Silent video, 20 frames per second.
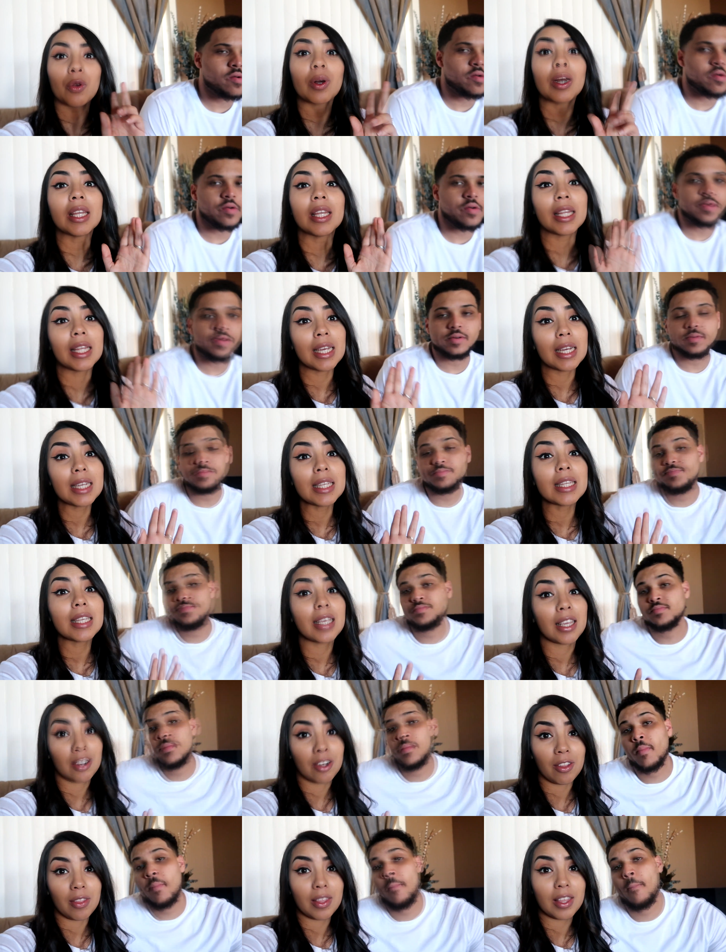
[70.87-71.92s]
Speaker 1: So Aaliyah's
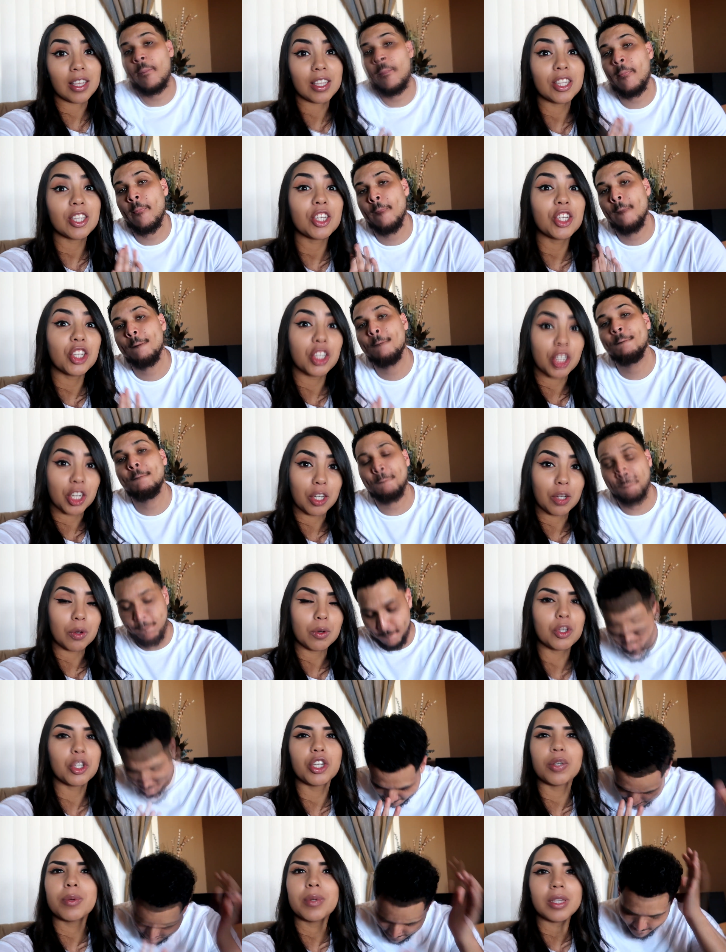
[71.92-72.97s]
in on this. She knows.
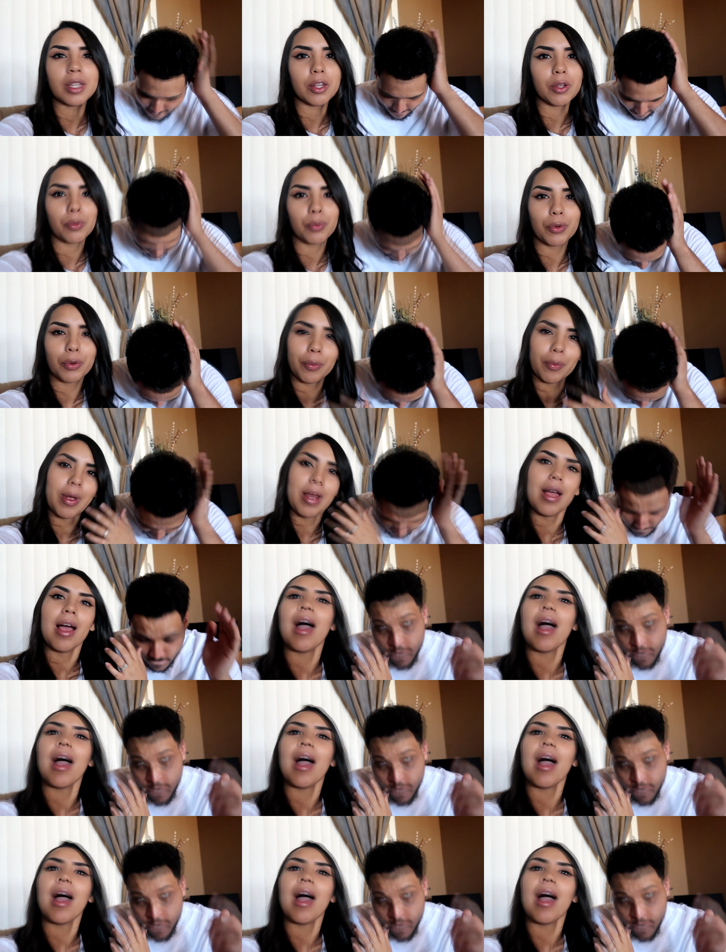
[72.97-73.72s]
Mm -hmm. She was in the room.